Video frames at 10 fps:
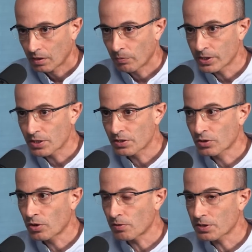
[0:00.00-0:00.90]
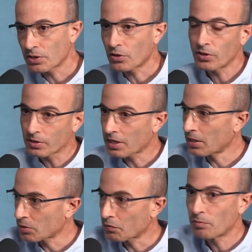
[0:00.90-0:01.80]
which is causing all
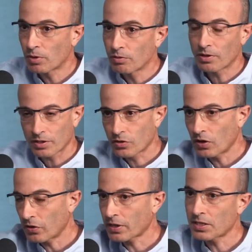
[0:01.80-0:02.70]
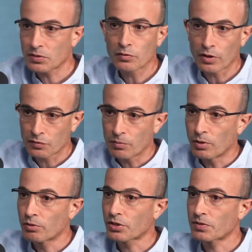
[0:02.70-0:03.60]
kinds of emo uh, all kinds of, of
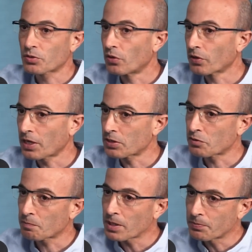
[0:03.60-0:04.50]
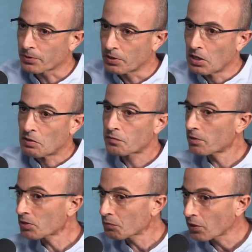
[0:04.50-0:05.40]
emotions to all kinds of people,
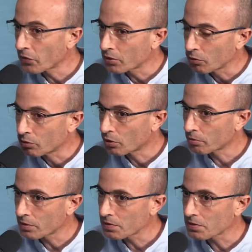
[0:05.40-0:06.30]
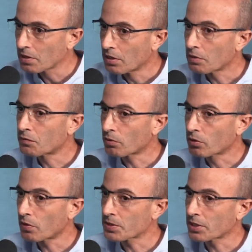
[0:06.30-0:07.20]
first of all, you need to notice if
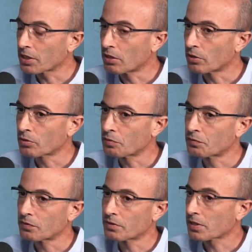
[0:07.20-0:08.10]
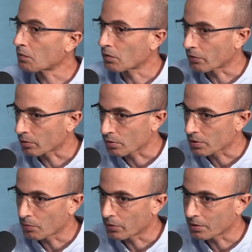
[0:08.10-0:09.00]
you're causing a lot of suffering to
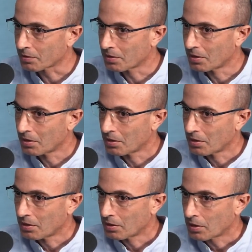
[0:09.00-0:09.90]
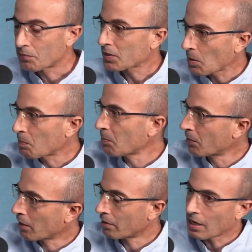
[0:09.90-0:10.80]
someone. If some
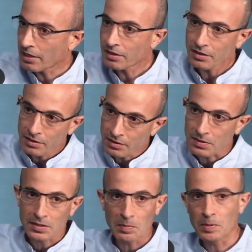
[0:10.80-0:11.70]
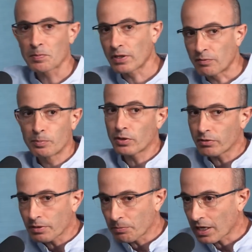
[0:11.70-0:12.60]
people are like it, and some people are
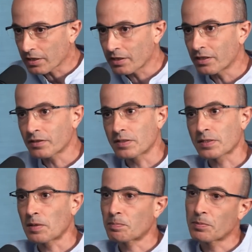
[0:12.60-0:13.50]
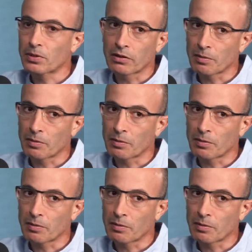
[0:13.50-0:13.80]
bored by it, and some people are